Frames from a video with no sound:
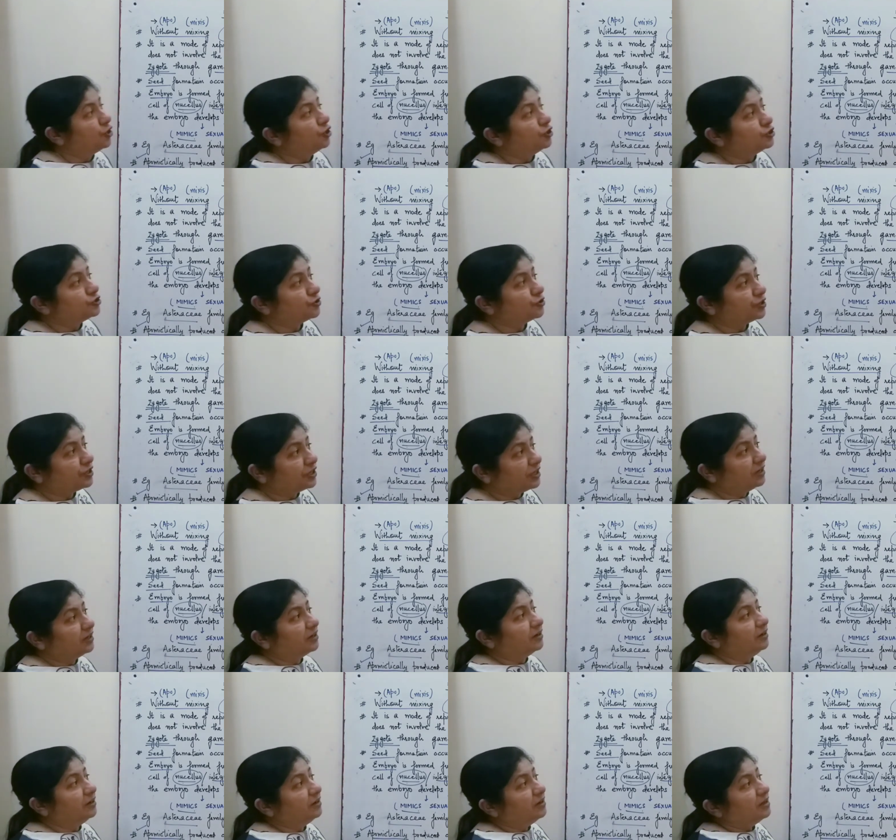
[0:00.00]
So
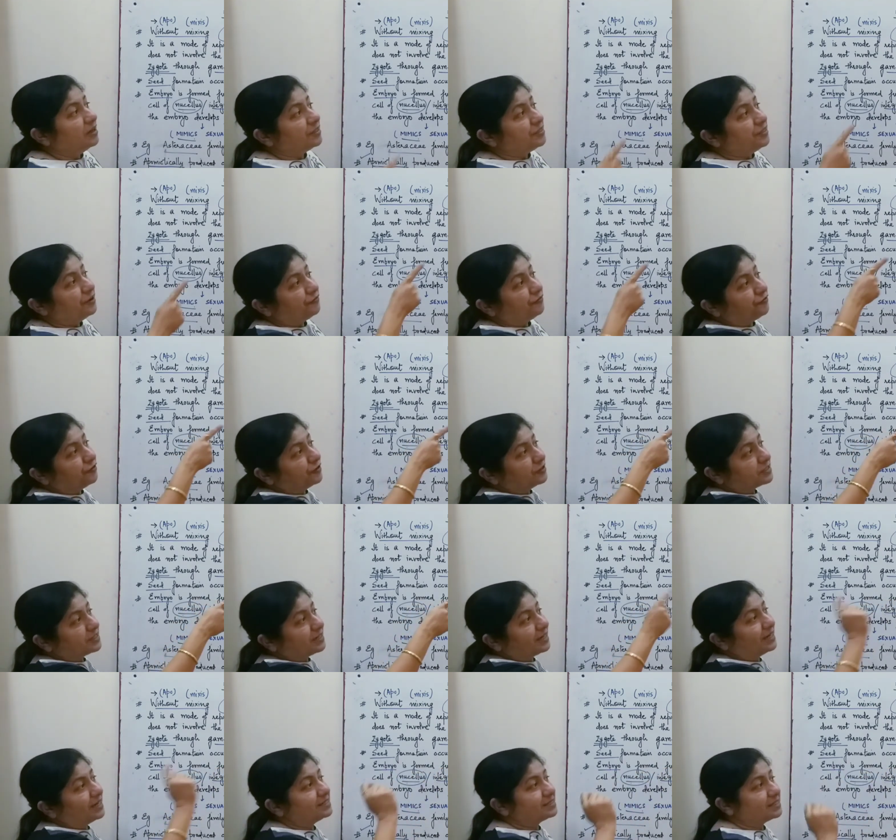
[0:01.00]
here the
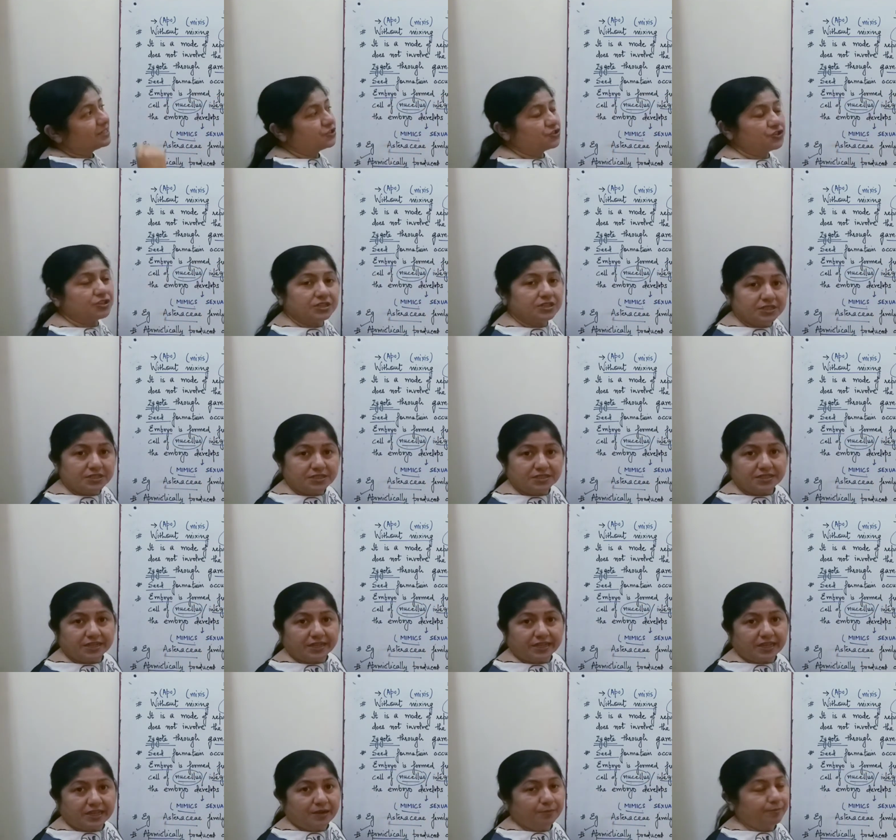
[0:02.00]
fertilization is
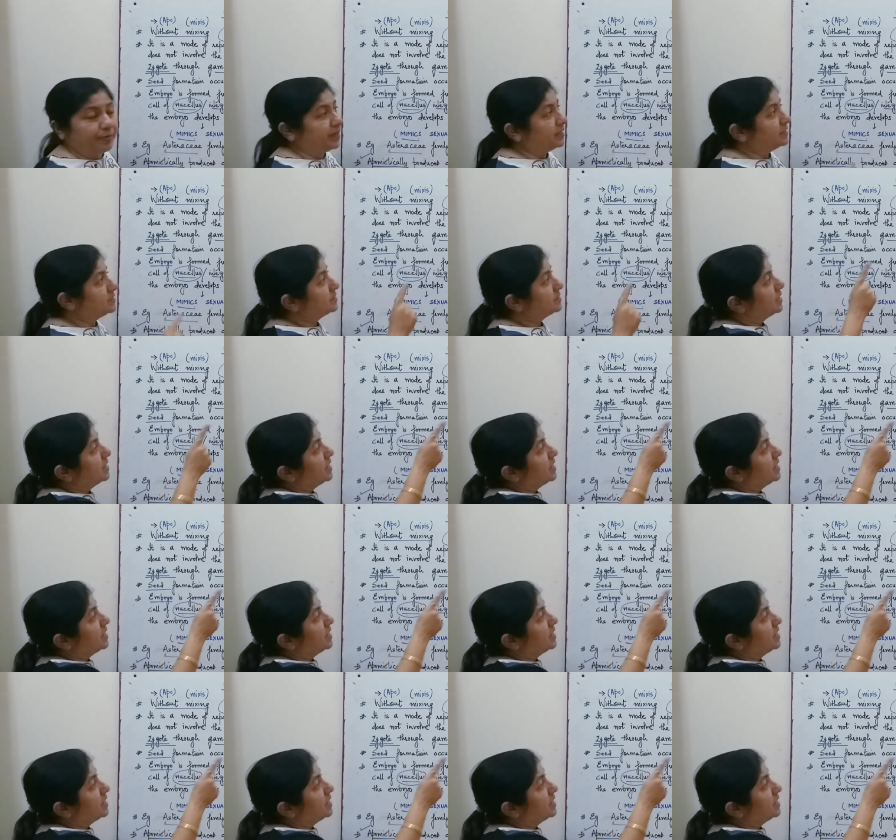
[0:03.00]
taking place.